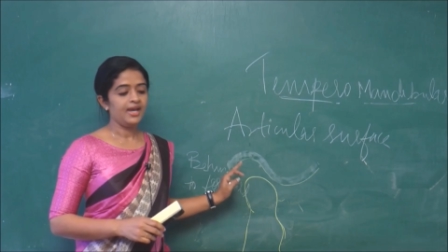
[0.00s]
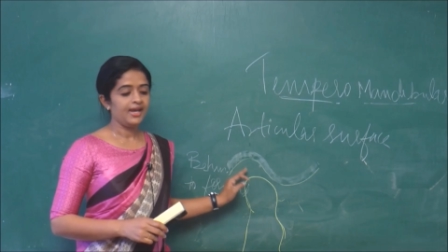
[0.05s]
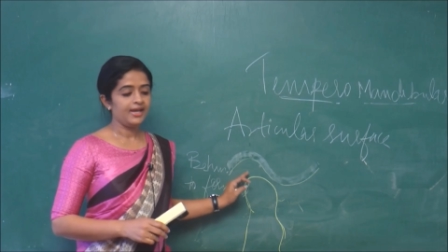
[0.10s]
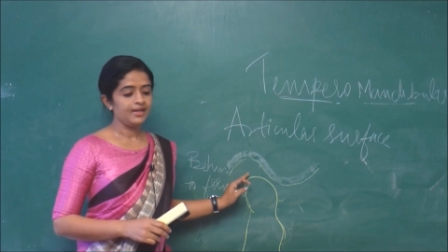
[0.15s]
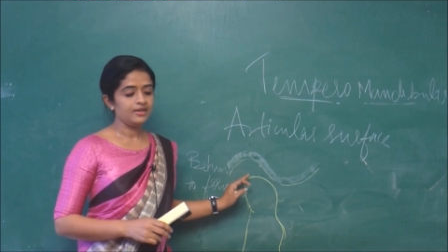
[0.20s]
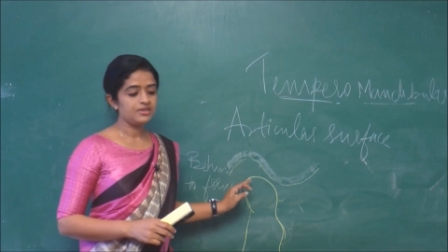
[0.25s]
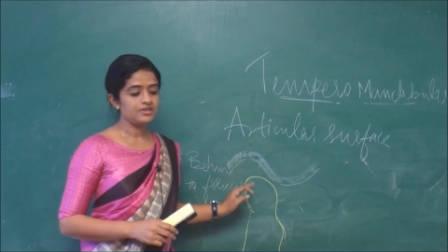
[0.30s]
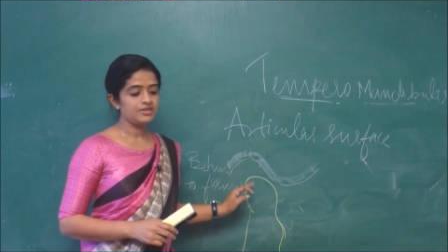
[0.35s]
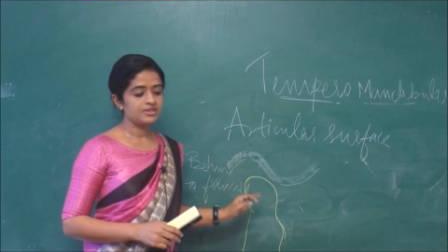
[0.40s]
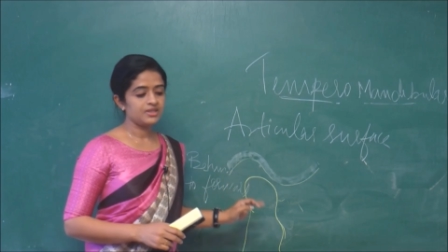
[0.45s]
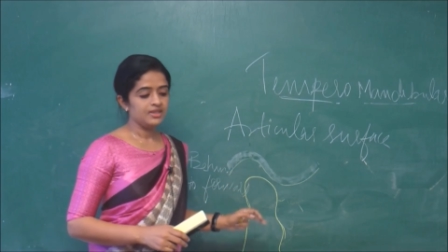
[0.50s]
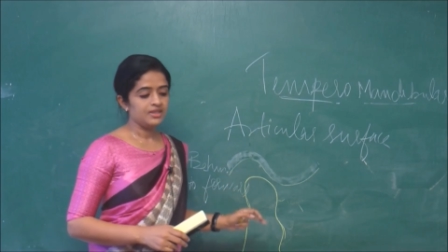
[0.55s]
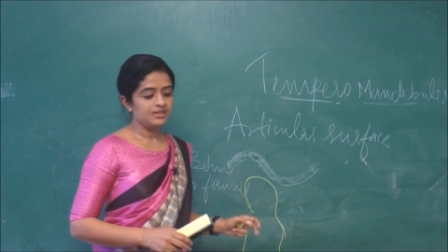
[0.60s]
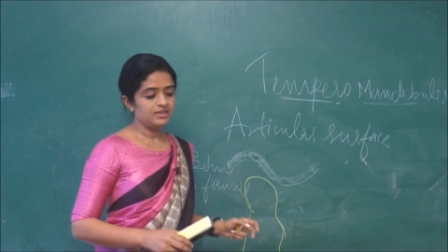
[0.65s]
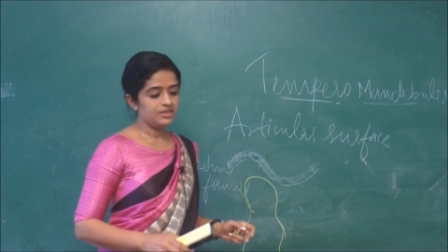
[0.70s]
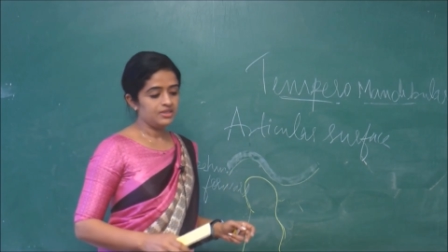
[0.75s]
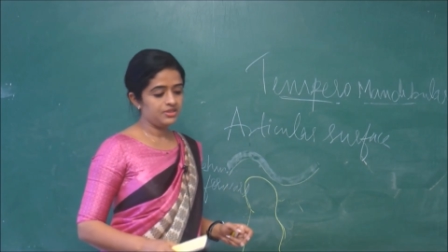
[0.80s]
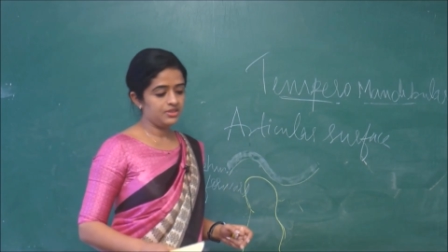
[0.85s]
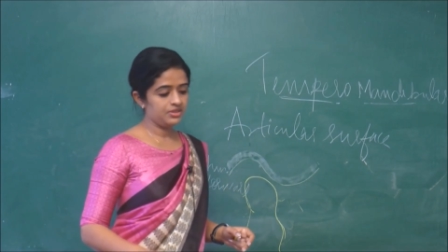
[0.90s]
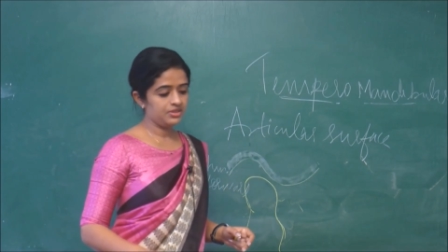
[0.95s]
Hence
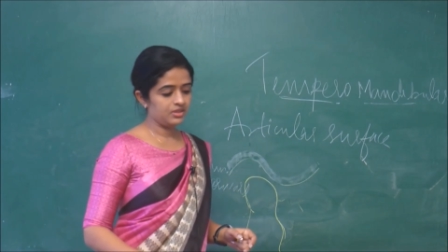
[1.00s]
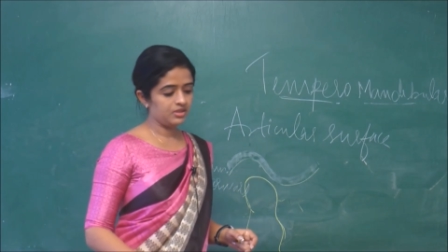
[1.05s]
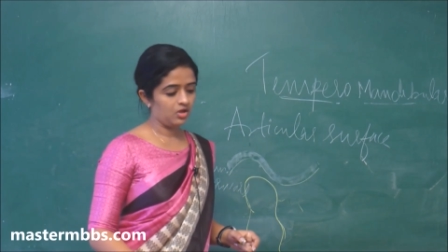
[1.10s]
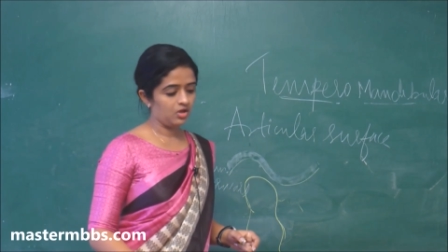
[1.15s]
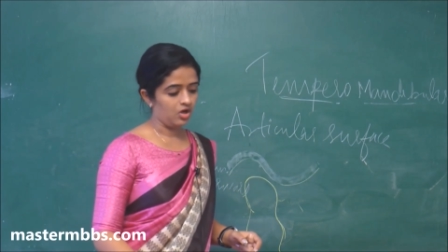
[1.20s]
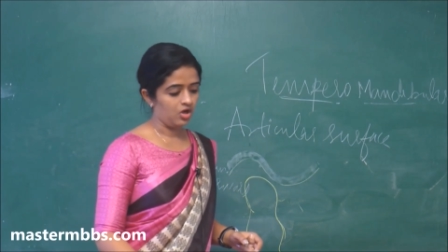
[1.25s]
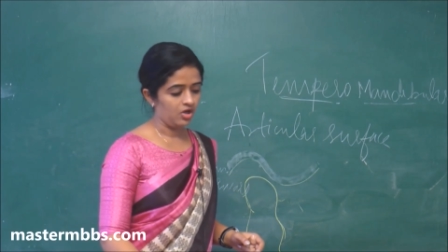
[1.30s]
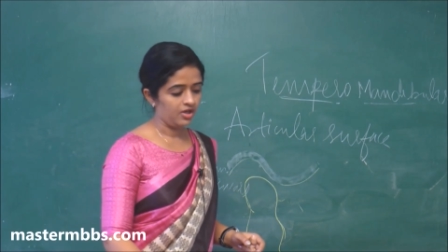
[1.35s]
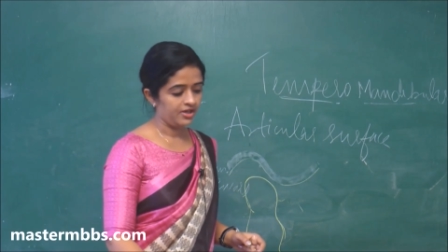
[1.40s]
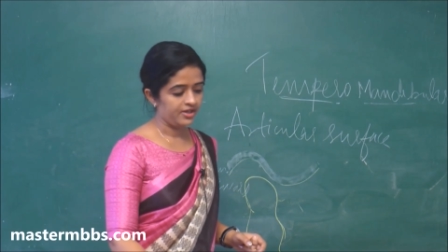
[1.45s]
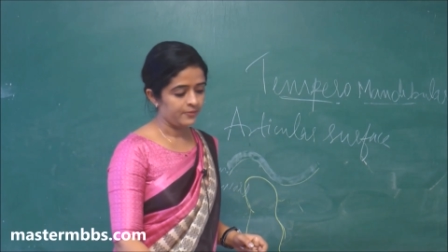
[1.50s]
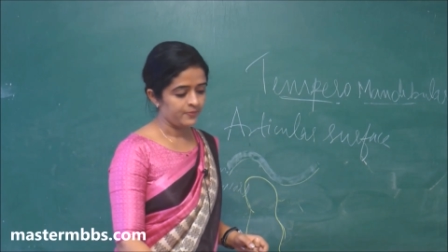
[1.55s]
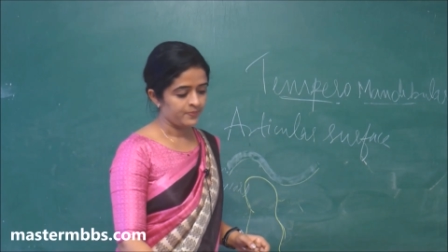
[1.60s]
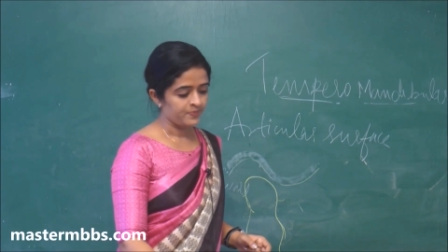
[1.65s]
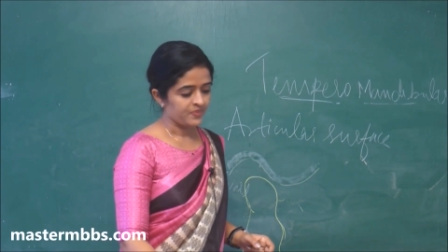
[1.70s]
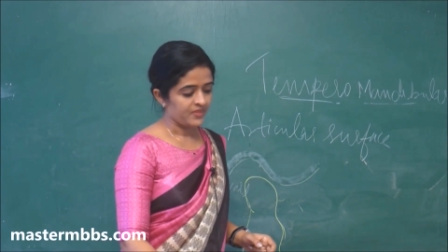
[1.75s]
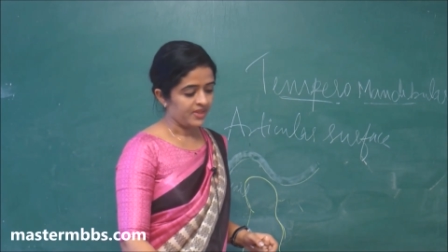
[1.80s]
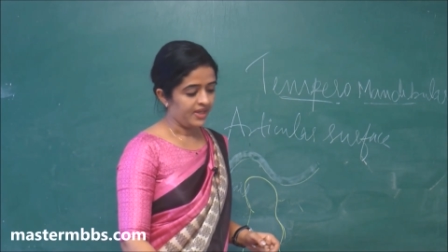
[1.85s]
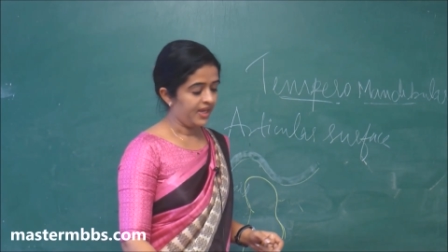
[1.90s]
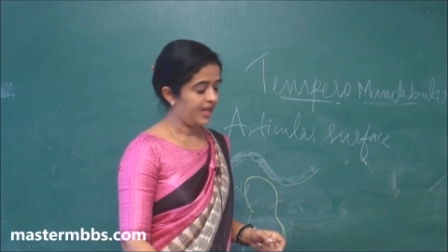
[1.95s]
this is called
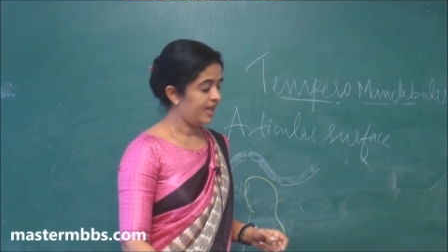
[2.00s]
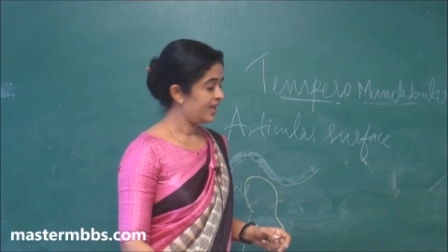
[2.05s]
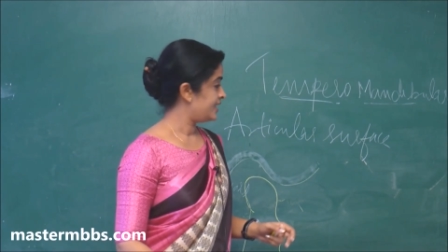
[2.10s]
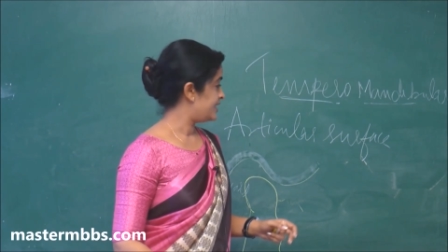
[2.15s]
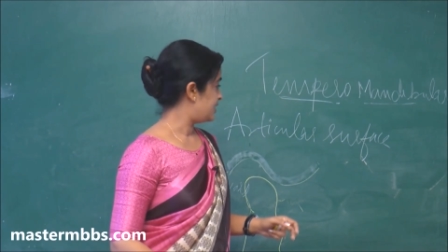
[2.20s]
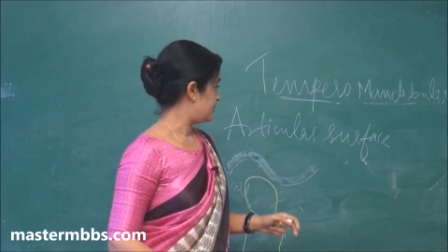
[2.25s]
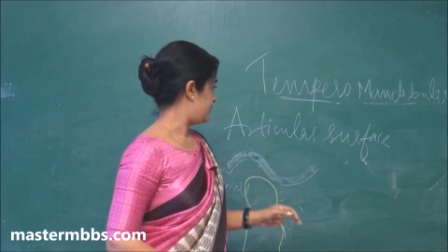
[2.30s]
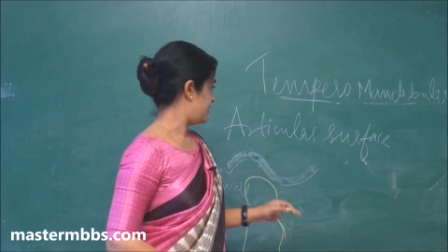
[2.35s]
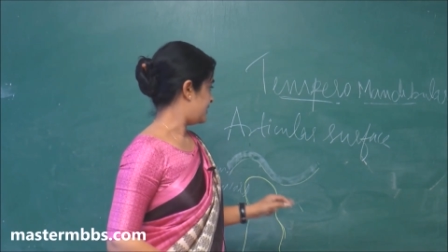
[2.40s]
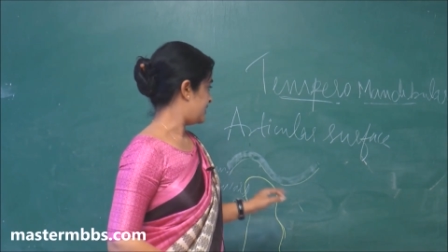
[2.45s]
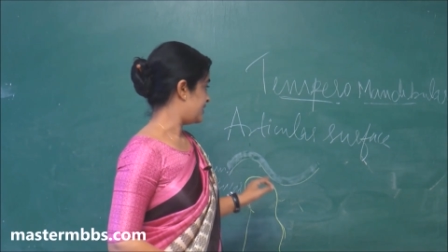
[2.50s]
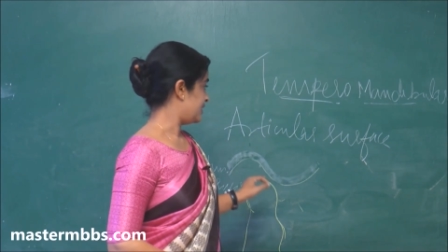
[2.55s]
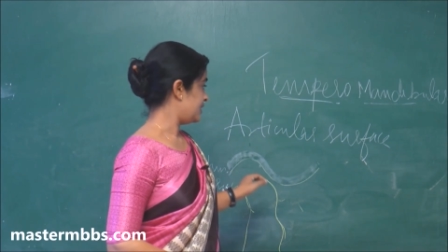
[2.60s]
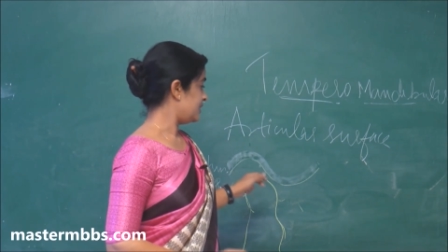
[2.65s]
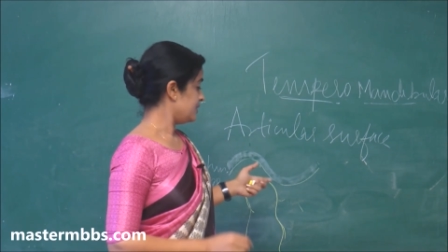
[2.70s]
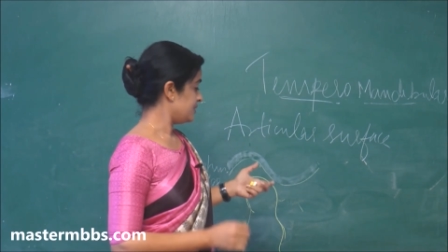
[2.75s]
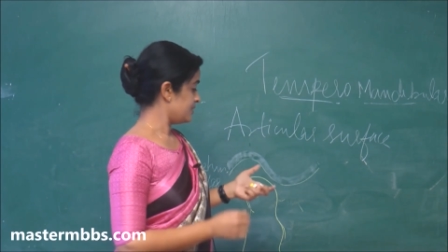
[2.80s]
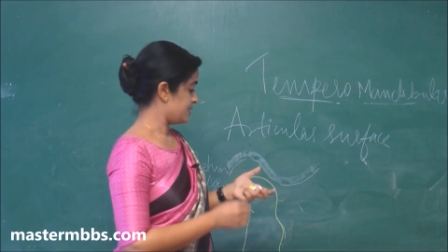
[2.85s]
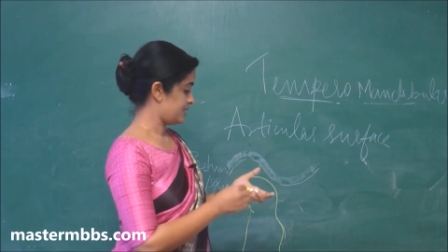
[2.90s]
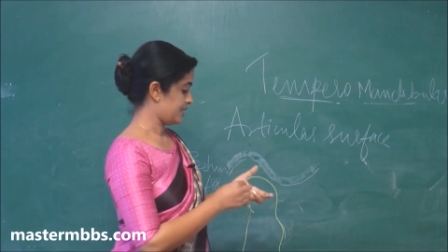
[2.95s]
atypical
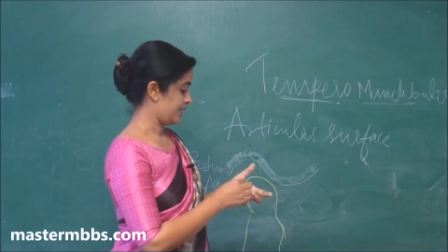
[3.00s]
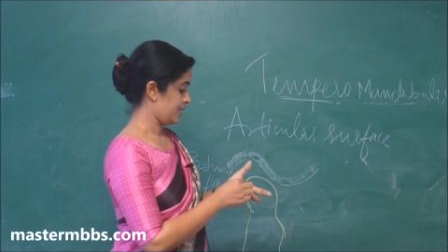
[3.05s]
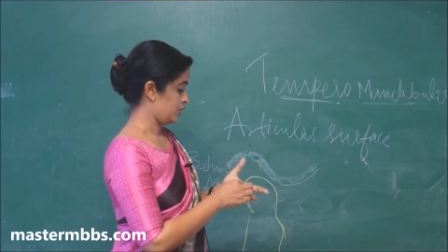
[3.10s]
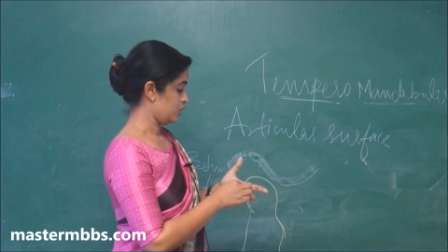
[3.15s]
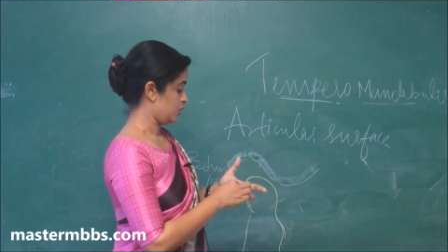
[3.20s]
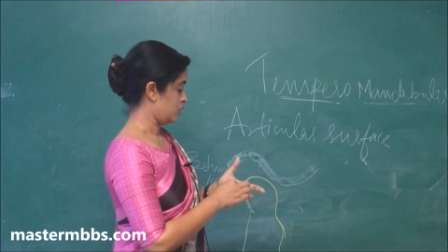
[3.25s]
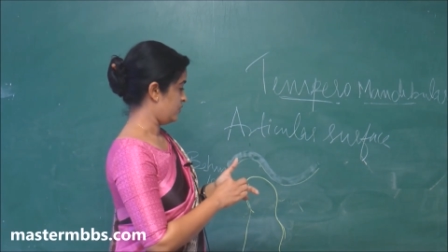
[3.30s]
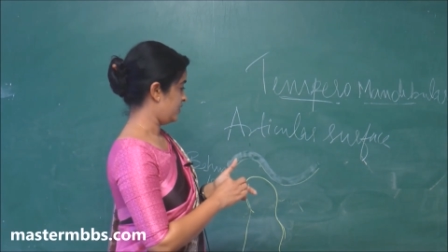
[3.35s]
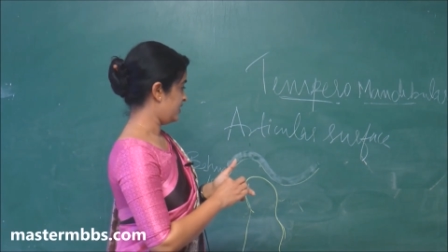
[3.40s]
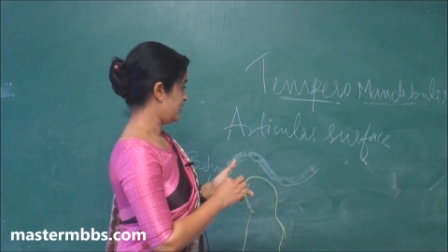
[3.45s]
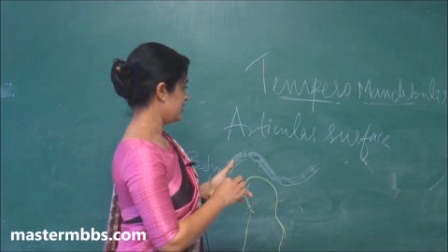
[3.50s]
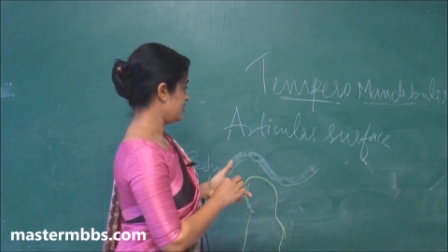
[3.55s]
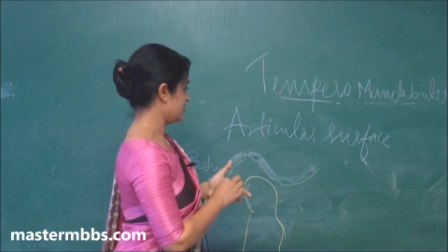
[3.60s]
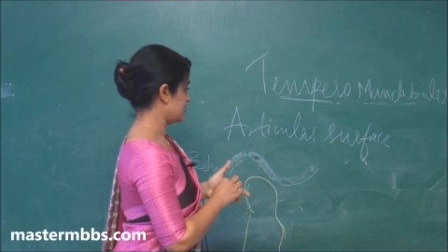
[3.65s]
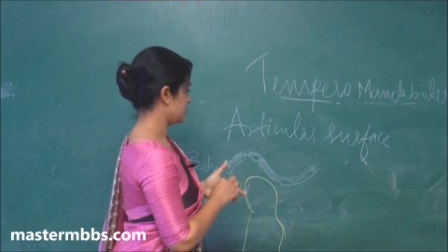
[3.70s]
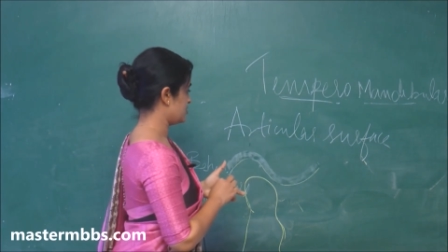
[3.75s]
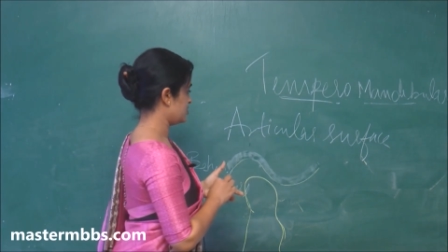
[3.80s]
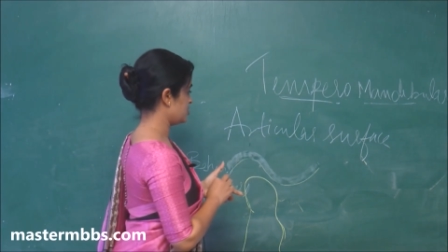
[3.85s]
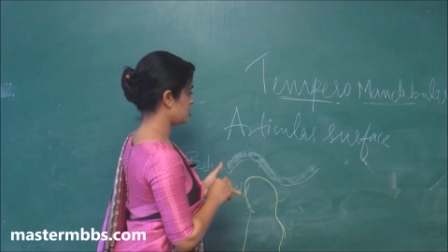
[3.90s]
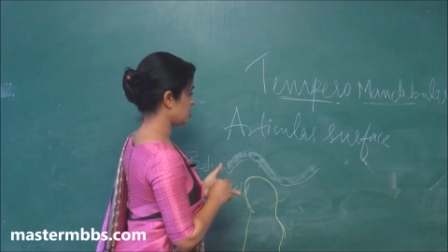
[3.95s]
synovial
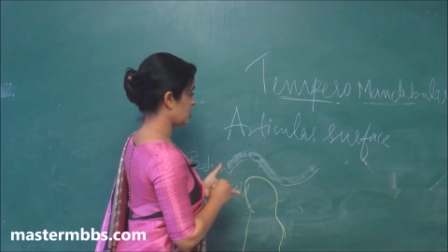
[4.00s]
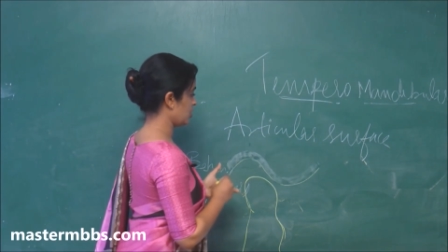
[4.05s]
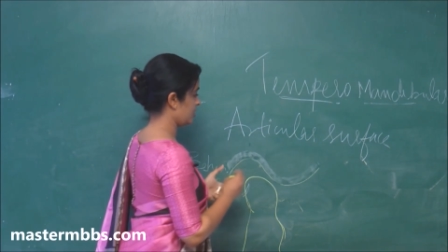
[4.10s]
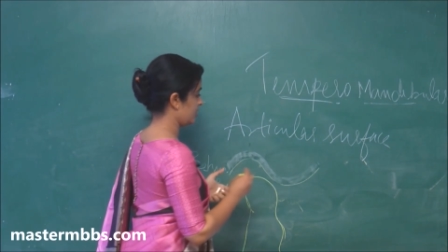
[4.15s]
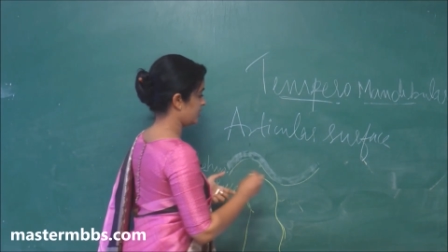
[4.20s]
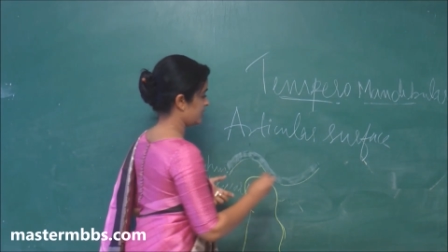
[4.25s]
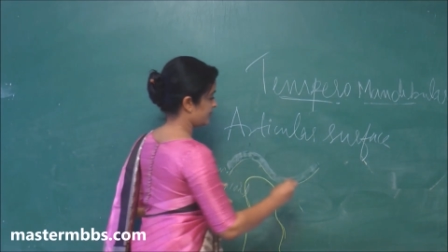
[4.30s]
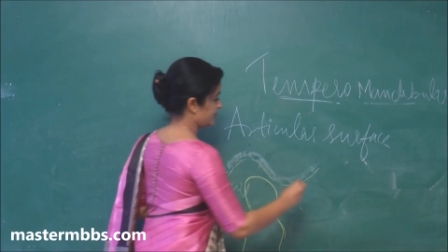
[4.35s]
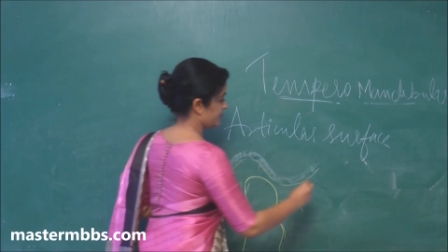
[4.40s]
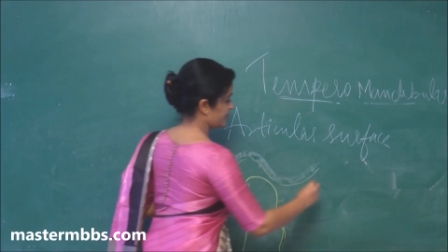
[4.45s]
joint.